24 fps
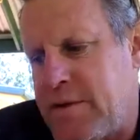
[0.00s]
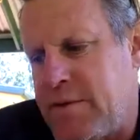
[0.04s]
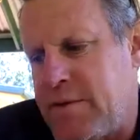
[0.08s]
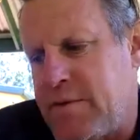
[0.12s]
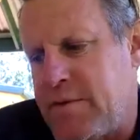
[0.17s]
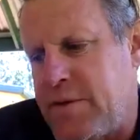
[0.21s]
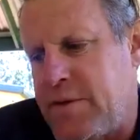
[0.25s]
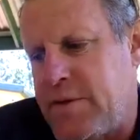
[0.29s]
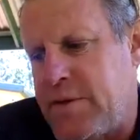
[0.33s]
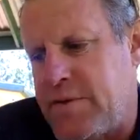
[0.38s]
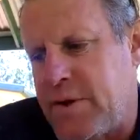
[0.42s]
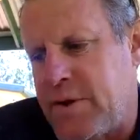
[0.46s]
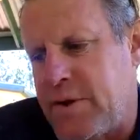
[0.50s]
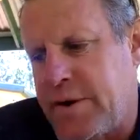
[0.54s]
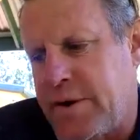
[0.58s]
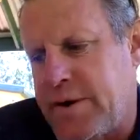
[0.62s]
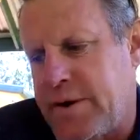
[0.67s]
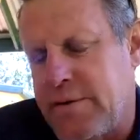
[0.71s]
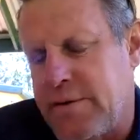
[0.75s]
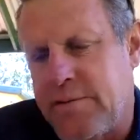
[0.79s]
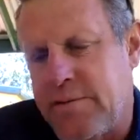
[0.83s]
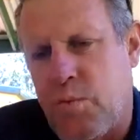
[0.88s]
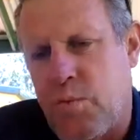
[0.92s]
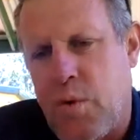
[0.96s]
the
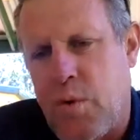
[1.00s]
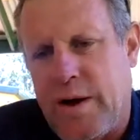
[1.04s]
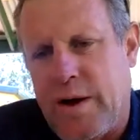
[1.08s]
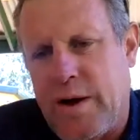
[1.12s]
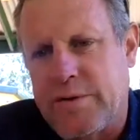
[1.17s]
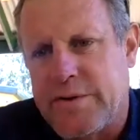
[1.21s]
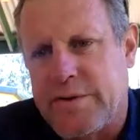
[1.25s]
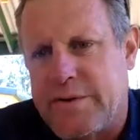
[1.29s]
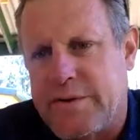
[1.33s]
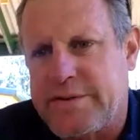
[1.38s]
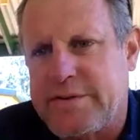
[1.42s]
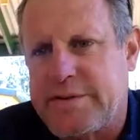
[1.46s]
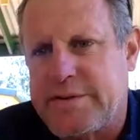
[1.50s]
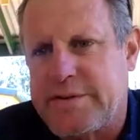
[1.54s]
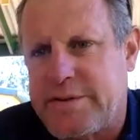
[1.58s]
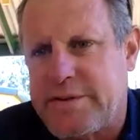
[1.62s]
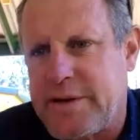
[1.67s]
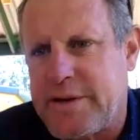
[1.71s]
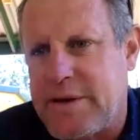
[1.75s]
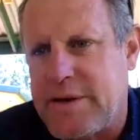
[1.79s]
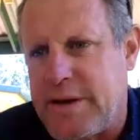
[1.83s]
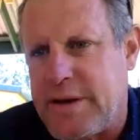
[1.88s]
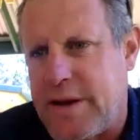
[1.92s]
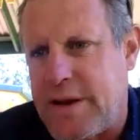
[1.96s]
idea of wellness
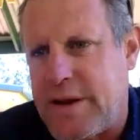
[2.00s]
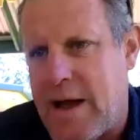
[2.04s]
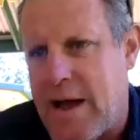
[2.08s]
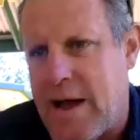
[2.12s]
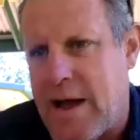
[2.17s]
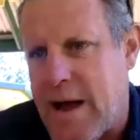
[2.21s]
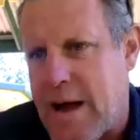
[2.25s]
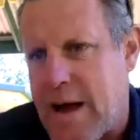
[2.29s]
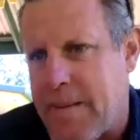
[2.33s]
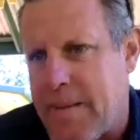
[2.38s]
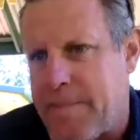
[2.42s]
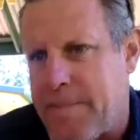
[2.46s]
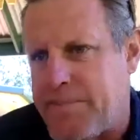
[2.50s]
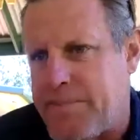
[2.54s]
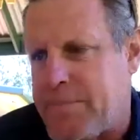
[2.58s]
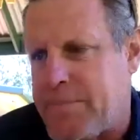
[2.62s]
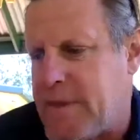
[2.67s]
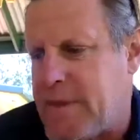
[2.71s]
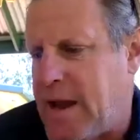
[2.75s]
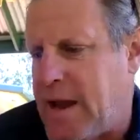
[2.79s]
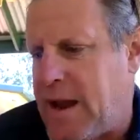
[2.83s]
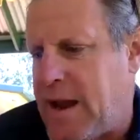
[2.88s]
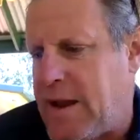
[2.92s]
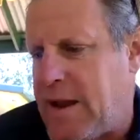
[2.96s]

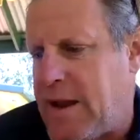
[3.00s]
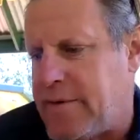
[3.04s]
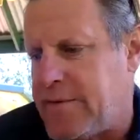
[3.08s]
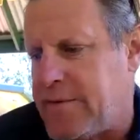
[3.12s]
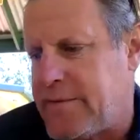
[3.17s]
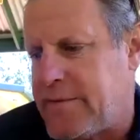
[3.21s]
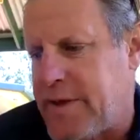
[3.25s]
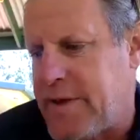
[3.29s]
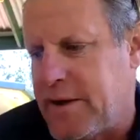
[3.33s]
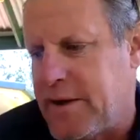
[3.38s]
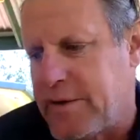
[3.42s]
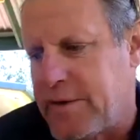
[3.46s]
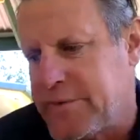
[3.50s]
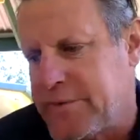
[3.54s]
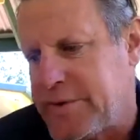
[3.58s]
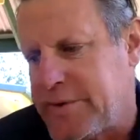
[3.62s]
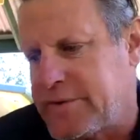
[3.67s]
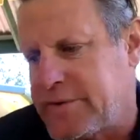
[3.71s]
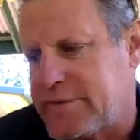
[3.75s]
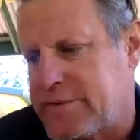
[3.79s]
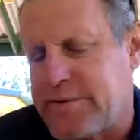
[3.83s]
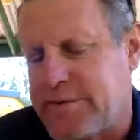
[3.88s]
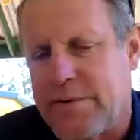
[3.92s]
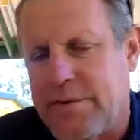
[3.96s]
and the health
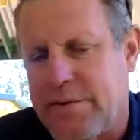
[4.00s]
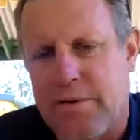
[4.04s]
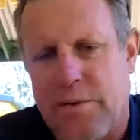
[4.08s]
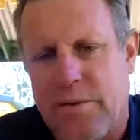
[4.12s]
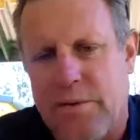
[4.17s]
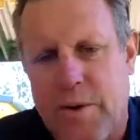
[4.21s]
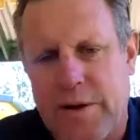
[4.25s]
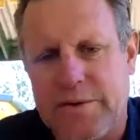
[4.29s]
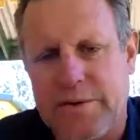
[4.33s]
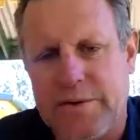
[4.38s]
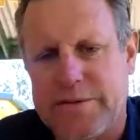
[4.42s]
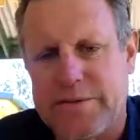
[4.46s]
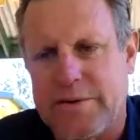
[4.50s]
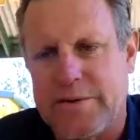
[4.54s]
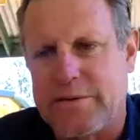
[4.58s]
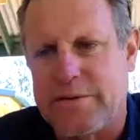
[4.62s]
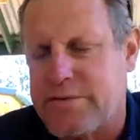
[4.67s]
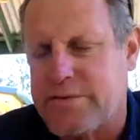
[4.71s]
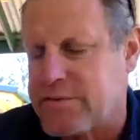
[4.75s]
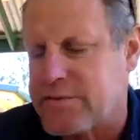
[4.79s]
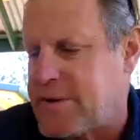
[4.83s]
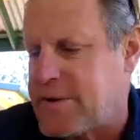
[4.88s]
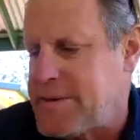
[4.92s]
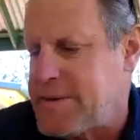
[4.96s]
industry or the wellness
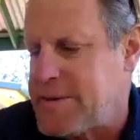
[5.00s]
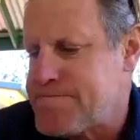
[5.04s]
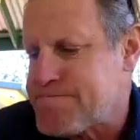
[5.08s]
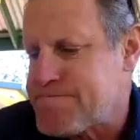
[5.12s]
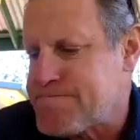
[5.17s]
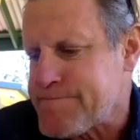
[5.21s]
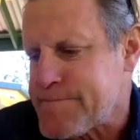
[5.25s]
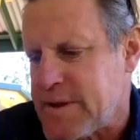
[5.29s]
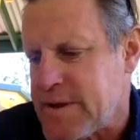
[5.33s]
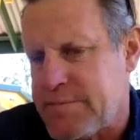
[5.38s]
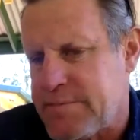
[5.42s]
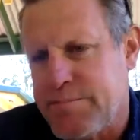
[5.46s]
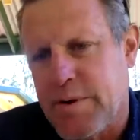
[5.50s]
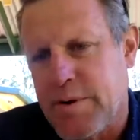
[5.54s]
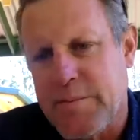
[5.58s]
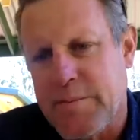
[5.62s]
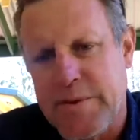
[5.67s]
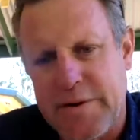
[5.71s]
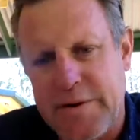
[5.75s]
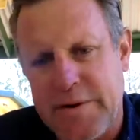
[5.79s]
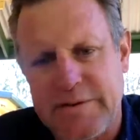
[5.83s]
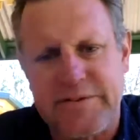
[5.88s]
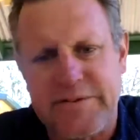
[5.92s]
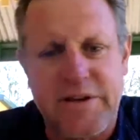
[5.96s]
industry, and probably
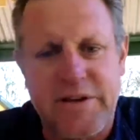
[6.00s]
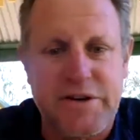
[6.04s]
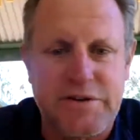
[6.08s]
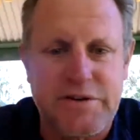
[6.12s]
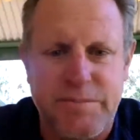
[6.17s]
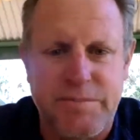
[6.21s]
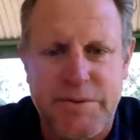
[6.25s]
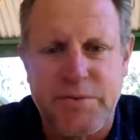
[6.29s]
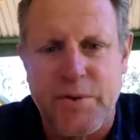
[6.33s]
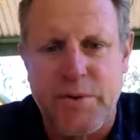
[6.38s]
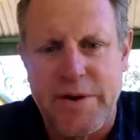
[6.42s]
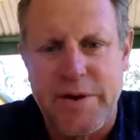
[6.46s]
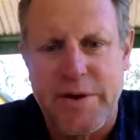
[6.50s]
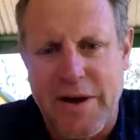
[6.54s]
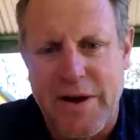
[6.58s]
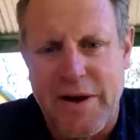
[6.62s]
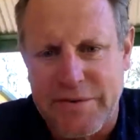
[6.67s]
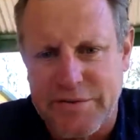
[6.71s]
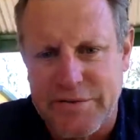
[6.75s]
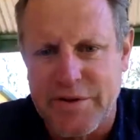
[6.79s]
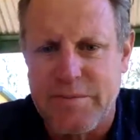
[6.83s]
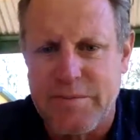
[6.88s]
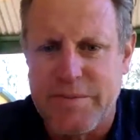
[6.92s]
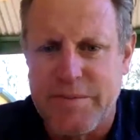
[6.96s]
the distinction between
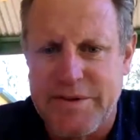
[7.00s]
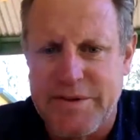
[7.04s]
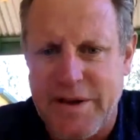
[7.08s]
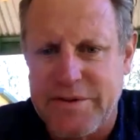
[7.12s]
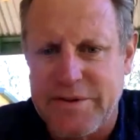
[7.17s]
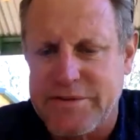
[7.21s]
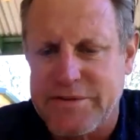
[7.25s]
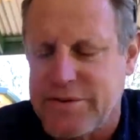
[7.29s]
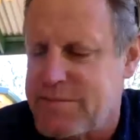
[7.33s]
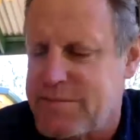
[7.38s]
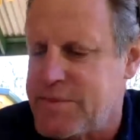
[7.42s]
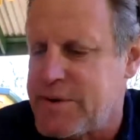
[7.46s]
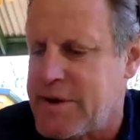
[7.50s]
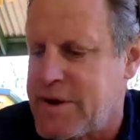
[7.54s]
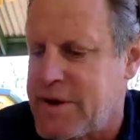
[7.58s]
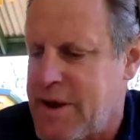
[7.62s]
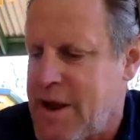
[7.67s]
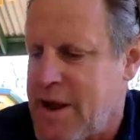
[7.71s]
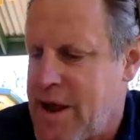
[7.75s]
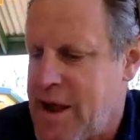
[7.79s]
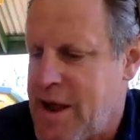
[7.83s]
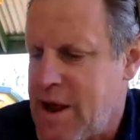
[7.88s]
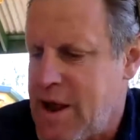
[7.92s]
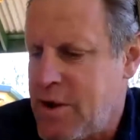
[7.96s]
those two potentially, but
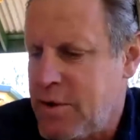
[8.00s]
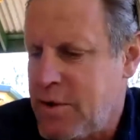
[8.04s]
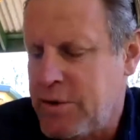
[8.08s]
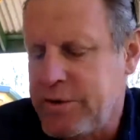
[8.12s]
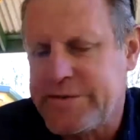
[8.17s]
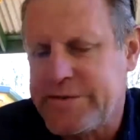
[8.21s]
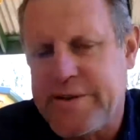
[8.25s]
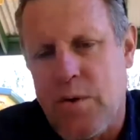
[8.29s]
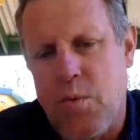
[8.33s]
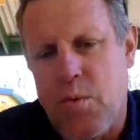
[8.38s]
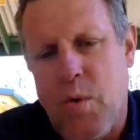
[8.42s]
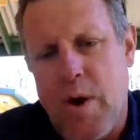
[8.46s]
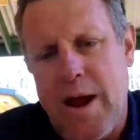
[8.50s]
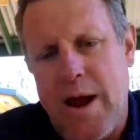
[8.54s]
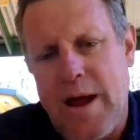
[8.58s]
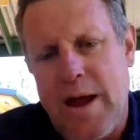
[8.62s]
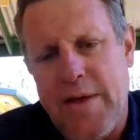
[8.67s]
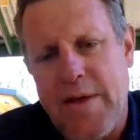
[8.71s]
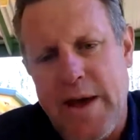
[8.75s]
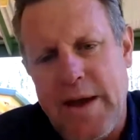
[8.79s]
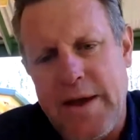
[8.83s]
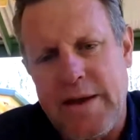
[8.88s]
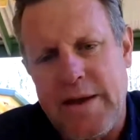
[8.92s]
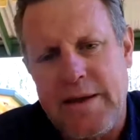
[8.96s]
also where
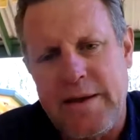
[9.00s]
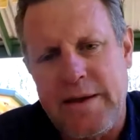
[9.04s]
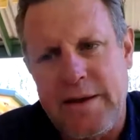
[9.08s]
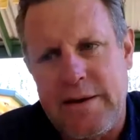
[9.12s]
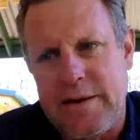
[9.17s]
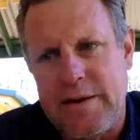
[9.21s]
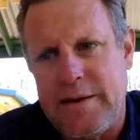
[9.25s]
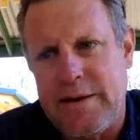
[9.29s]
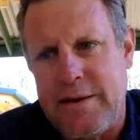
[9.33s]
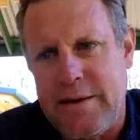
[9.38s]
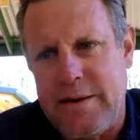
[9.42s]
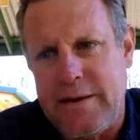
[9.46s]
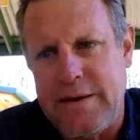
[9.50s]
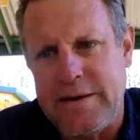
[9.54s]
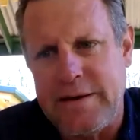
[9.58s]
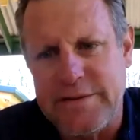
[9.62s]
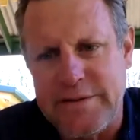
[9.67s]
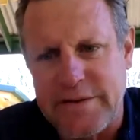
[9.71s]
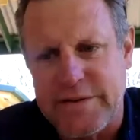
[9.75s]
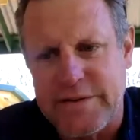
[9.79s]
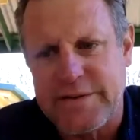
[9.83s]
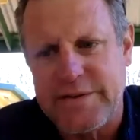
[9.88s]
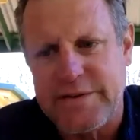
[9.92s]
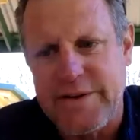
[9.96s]
they
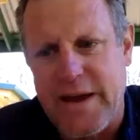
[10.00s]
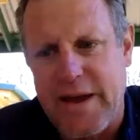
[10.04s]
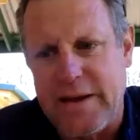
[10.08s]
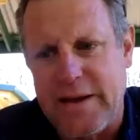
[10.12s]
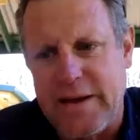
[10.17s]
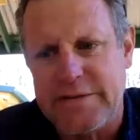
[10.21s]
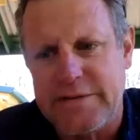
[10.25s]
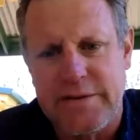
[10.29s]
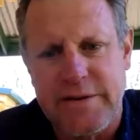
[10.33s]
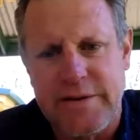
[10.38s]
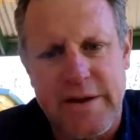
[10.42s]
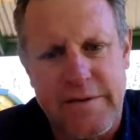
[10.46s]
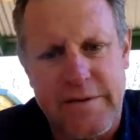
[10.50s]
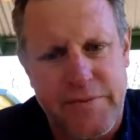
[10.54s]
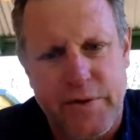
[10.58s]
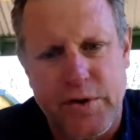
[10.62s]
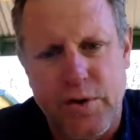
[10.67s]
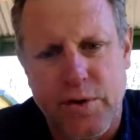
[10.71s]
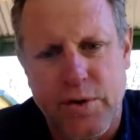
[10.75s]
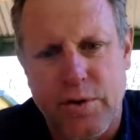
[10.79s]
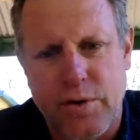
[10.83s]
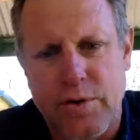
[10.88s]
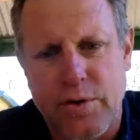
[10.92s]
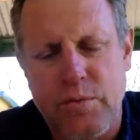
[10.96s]
intersect, if at
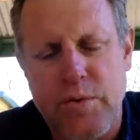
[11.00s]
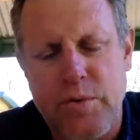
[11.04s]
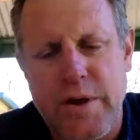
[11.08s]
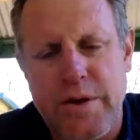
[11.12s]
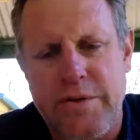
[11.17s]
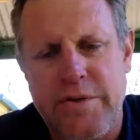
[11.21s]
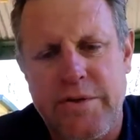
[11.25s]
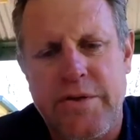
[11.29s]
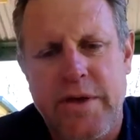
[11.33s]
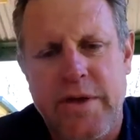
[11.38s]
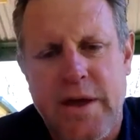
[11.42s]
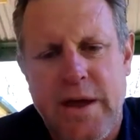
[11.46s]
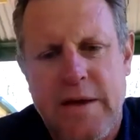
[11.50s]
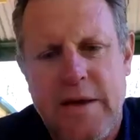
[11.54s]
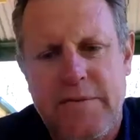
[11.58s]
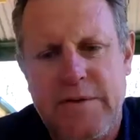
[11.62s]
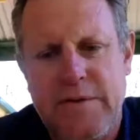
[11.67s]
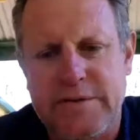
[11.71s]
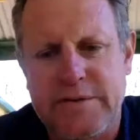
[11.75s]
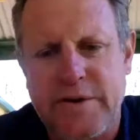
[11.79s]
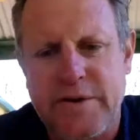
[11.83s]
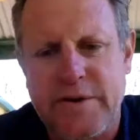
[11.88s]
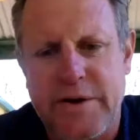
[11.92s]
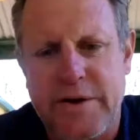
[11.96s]
all, with
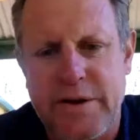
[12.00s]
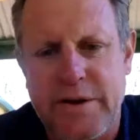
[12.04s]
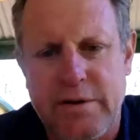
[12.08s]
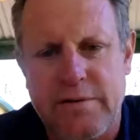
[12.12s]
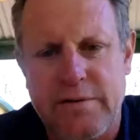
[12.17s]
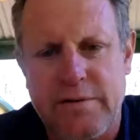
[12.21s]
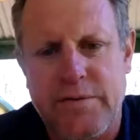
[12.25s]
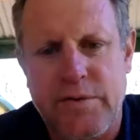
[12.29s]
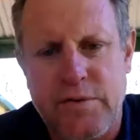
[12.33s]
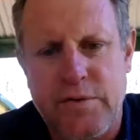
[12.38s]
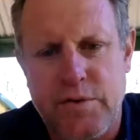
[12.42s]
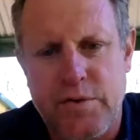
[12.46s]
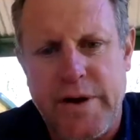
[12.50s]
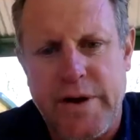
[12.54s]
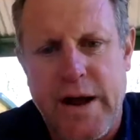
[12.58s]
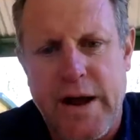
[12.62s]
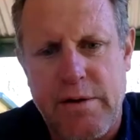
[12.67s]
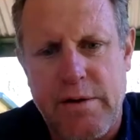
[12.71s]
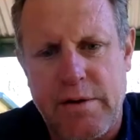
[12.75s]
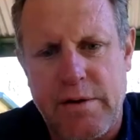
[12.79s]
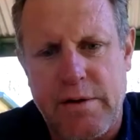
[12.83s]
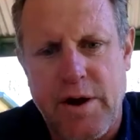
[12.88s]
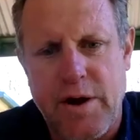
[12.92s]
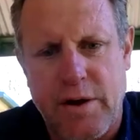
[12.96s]
this idea of good
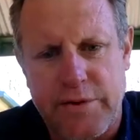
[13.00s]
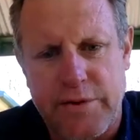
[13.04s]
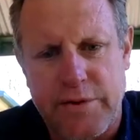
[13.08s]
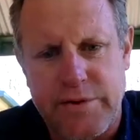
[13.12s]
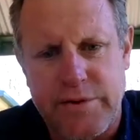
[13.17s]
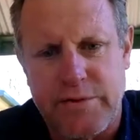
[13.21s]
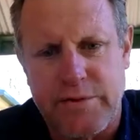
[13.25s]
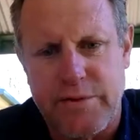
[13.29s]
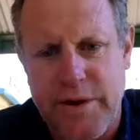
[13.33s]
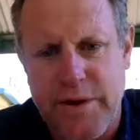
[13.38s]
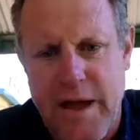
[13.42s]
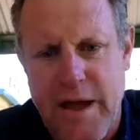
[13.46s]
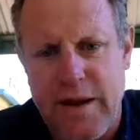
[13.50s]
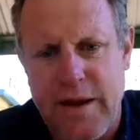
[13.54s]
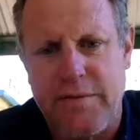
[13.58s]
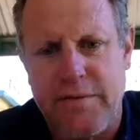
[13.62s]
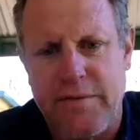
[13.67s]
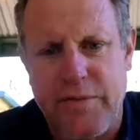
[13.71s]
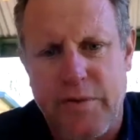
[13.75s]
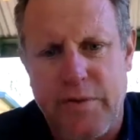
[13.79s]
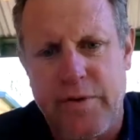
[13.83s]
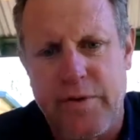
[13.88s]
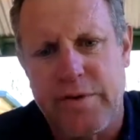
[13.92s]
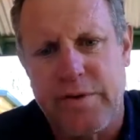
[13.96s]
agriculture and organic
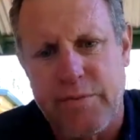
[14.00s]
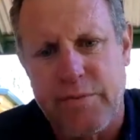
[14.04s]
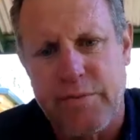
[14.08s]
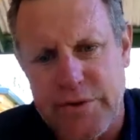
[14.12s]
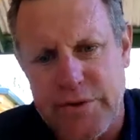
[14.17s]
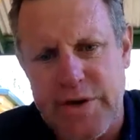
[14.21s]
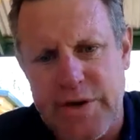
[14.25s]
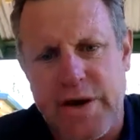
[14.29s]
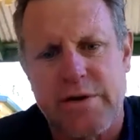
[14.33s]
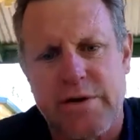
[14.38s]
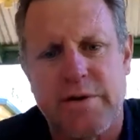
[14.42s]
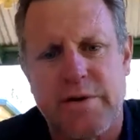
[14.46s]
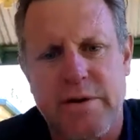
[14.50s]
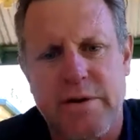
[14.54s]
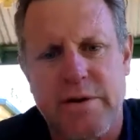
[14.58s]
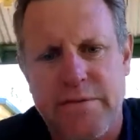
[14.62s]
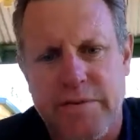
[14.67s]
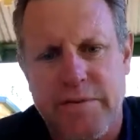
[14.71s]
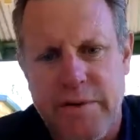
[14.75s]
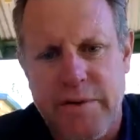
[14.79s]
food and regenerative